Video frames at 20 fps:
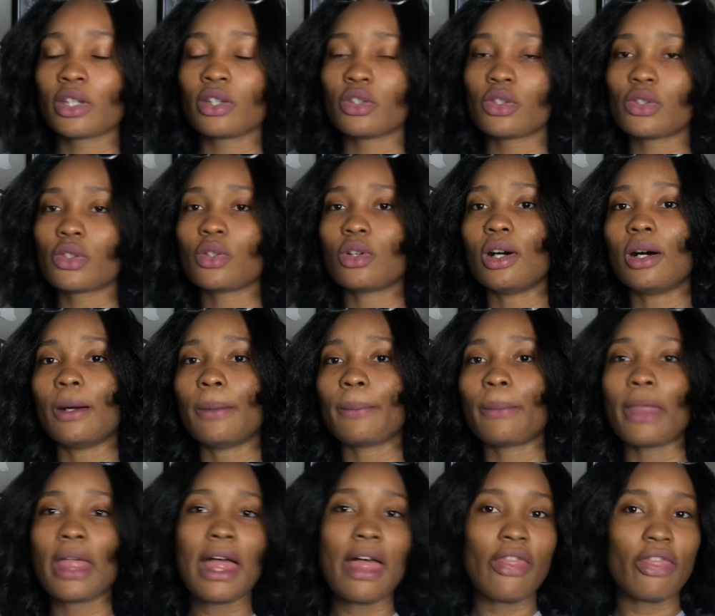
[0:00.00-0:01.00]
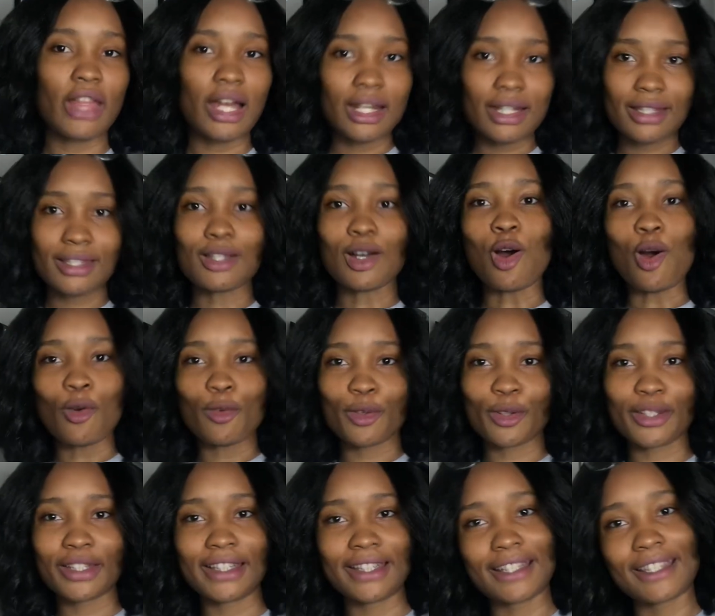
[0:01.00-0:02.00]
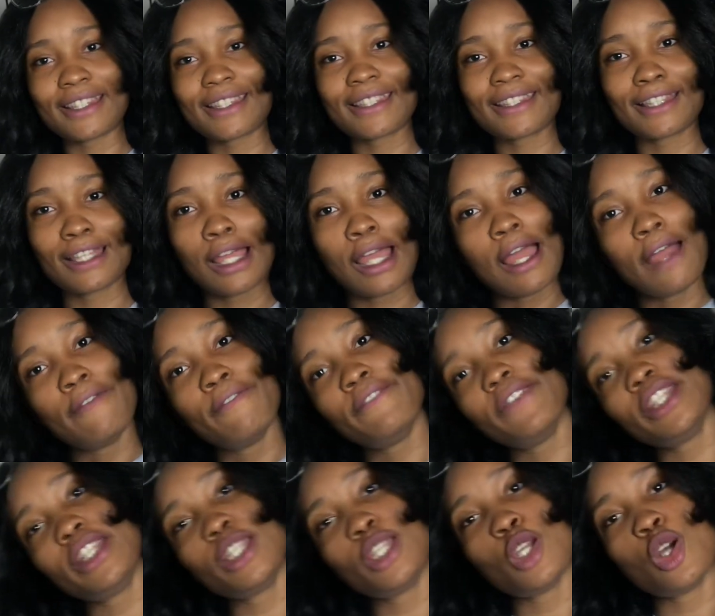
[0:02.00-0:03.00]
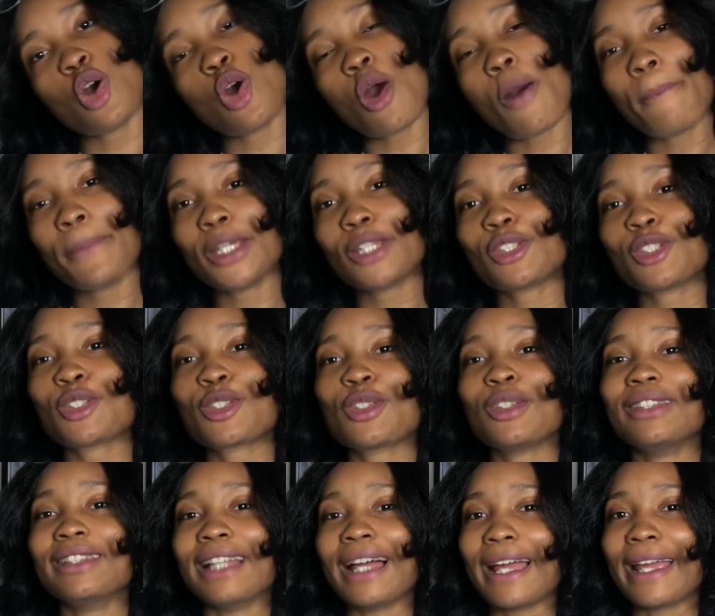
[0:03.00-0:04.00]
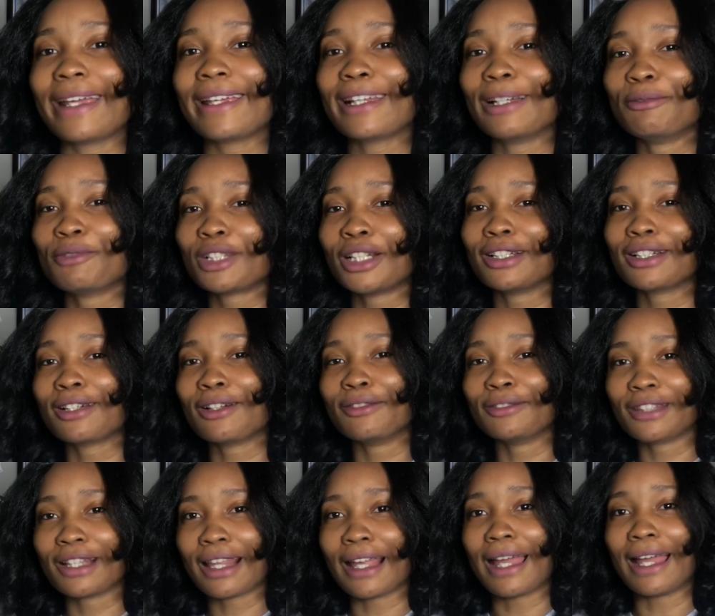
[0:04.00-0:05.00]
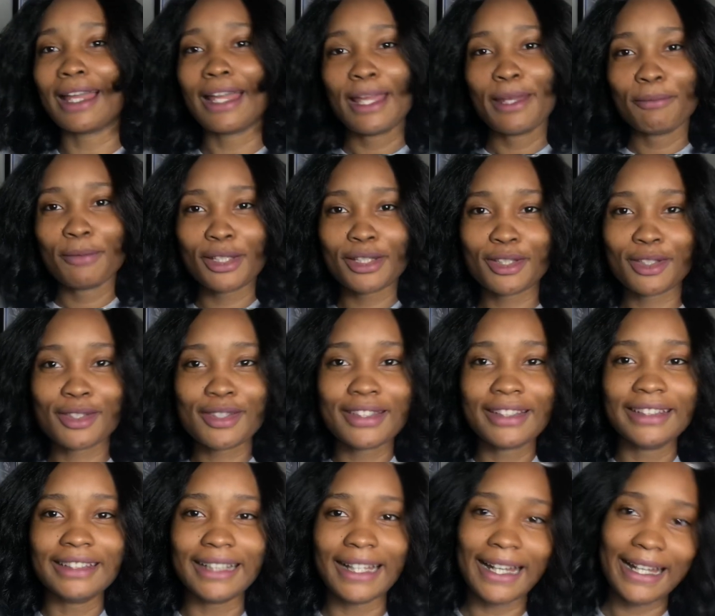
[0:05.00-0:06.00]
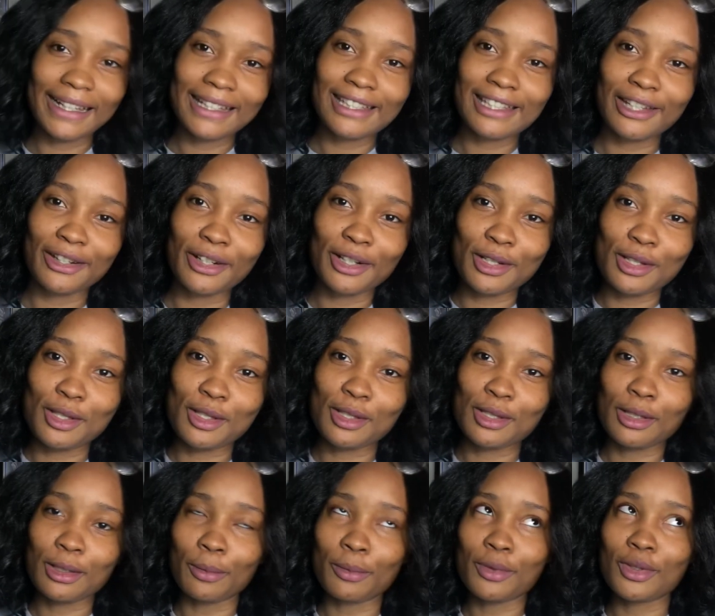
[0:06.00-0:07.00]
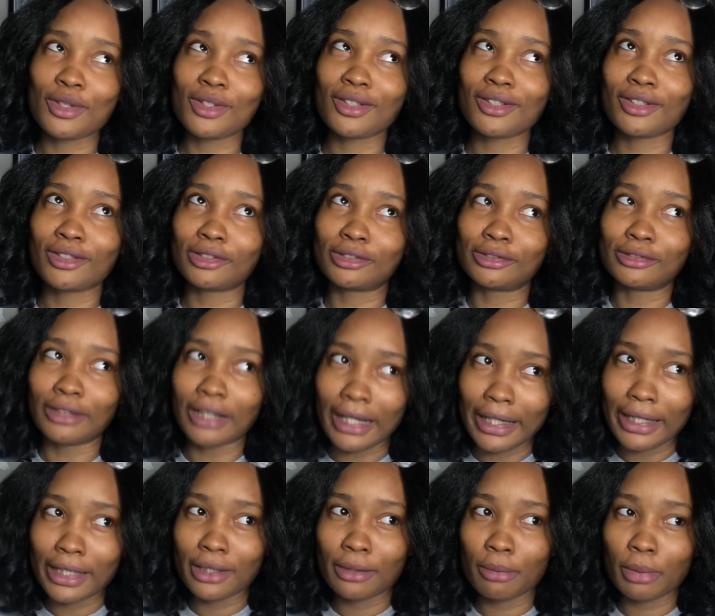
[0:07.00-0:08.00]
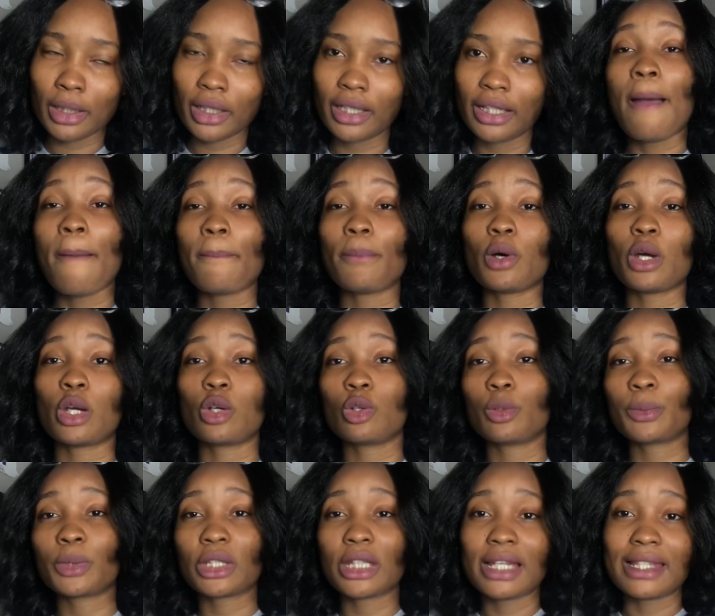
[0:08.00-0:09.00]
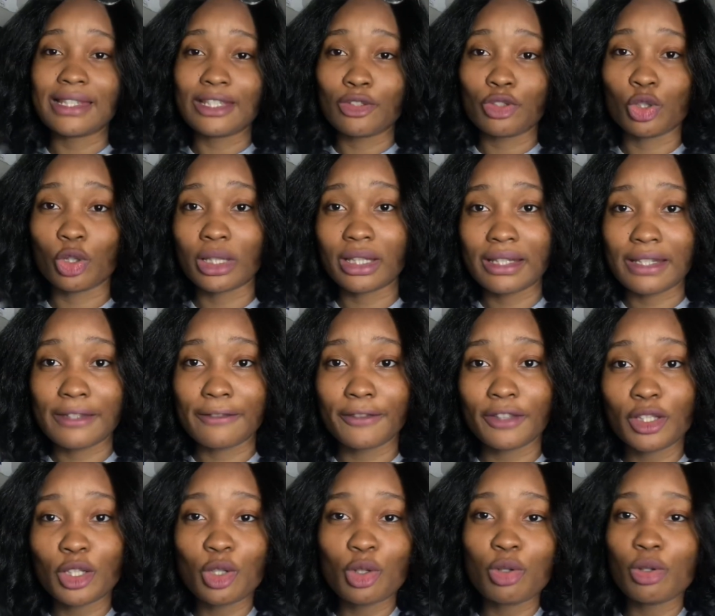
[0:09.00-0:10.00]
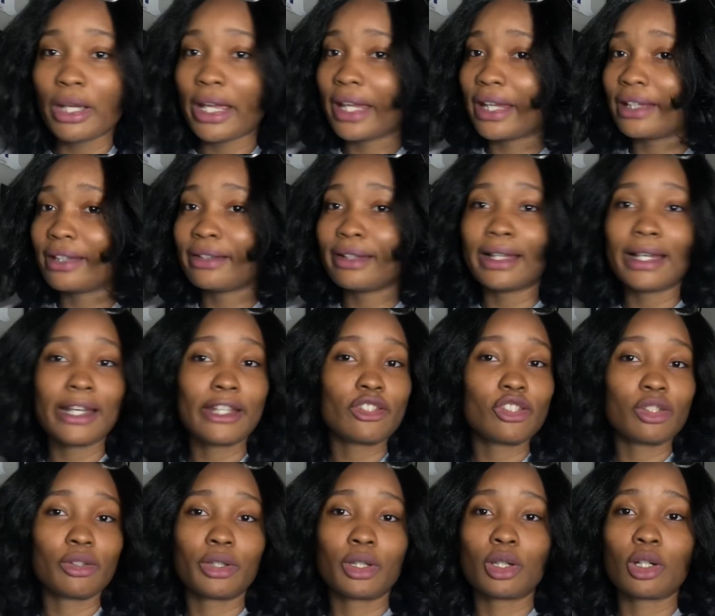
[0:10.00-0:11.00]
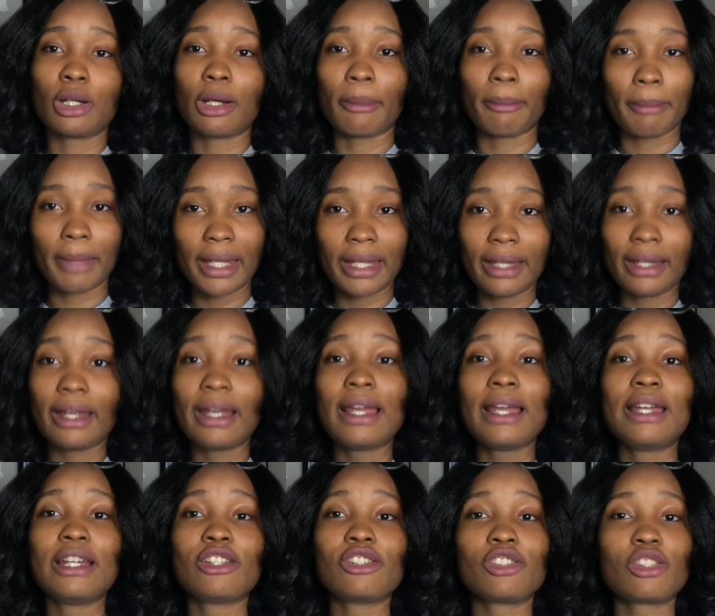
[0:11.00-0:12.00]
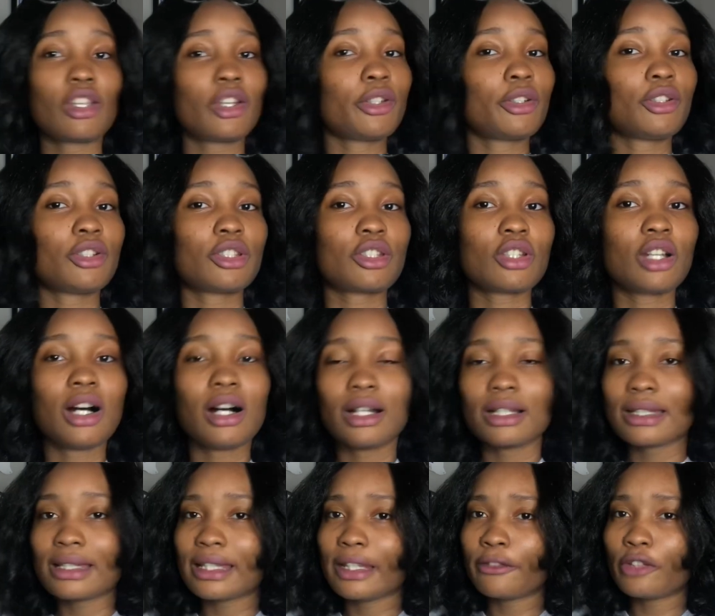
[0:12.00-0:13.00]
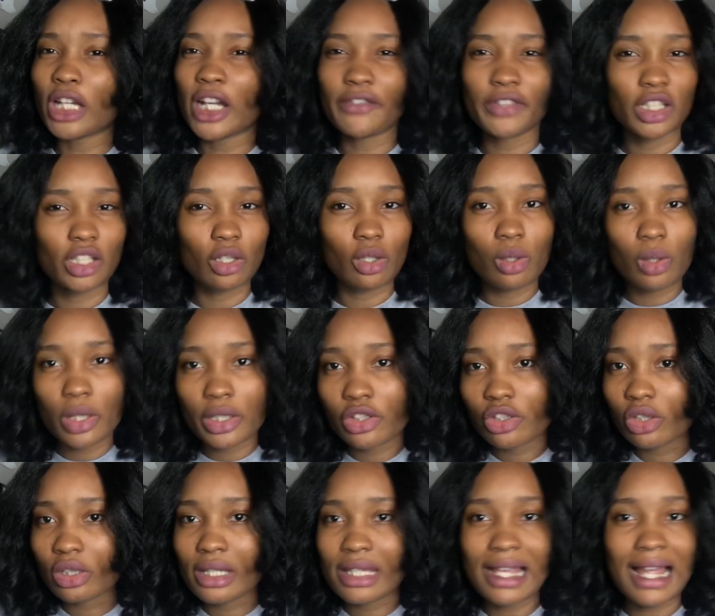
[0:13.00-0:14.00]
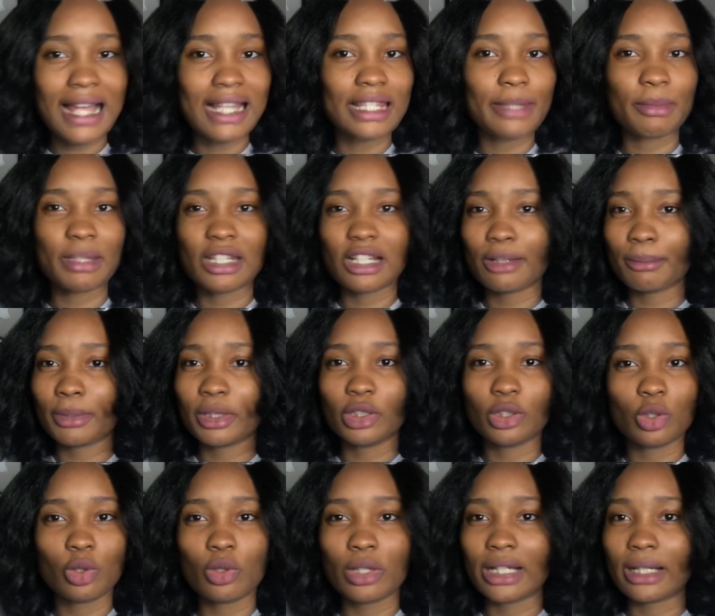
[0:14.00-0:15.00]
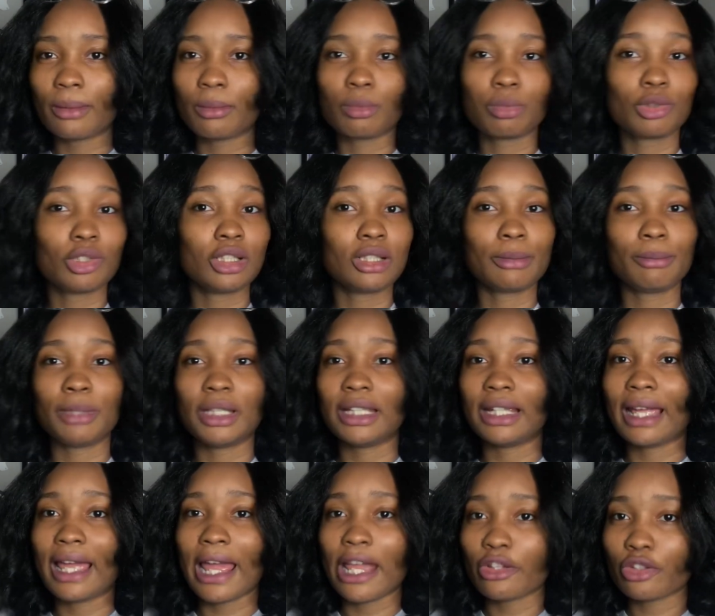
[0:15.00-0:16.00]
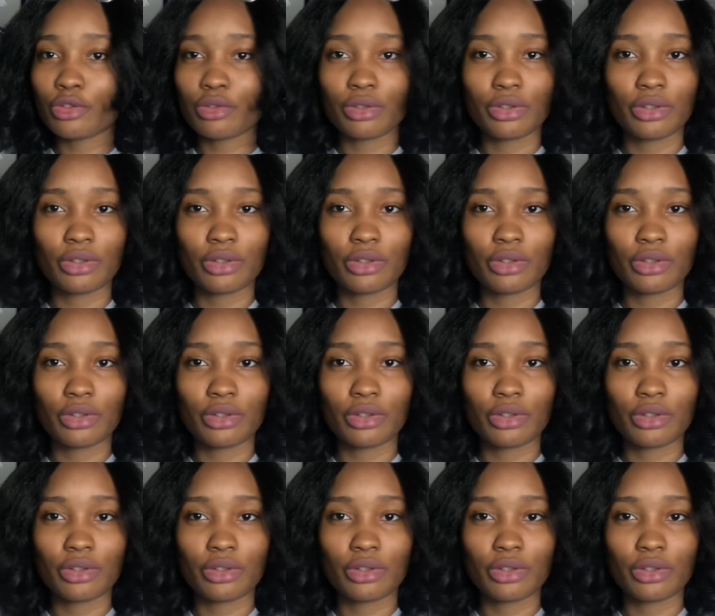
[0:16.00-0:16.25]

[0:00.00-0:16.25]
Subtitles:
So that is all for this video. Make sure to like, I'm trying to cover that, make sure to like, share, and subscribe. Well, I hope you guys enjoyed this video, and like, share, and comment. Share your thoughts. If you have any questions, ask me down below and I'm gonna be answering